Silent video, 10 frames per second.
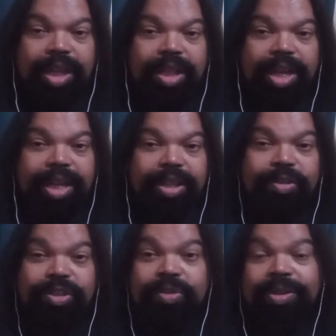they are
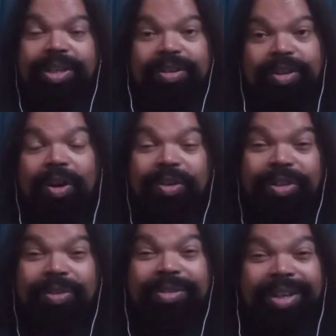still
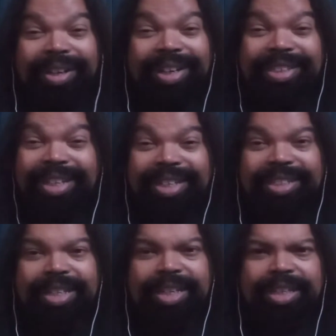nonetheless getting
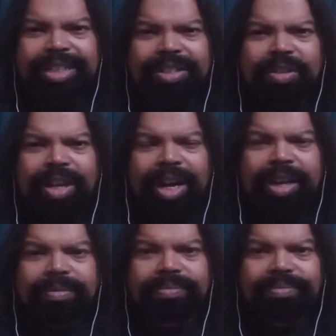sick, and it's still kind
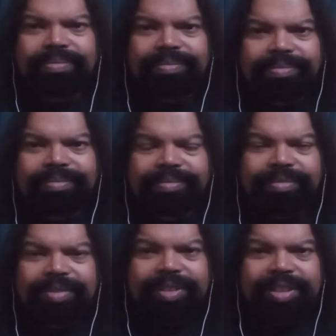of
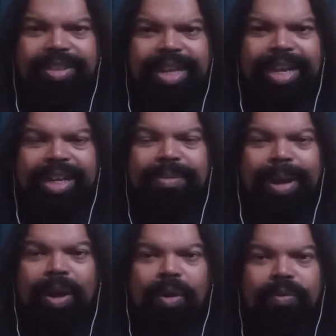taking them
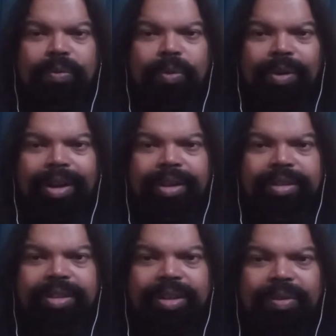out for like,
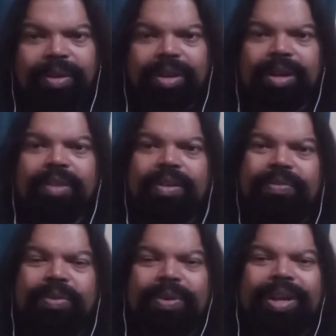you know, a
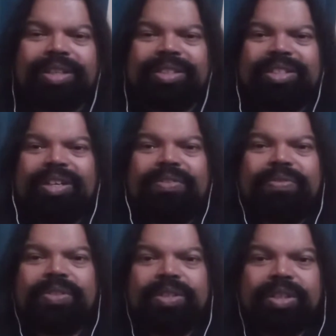few days and stuff.
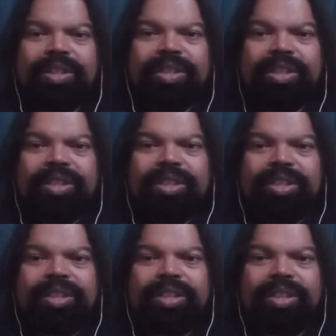
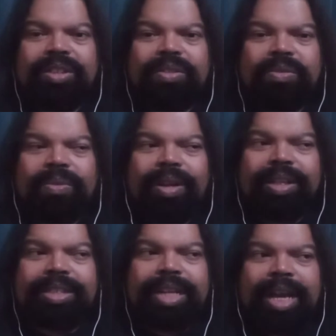You know, while
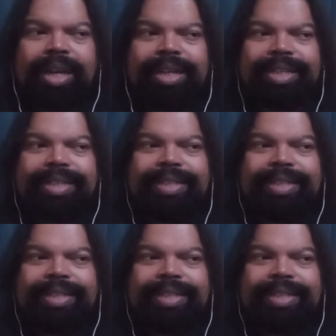it's not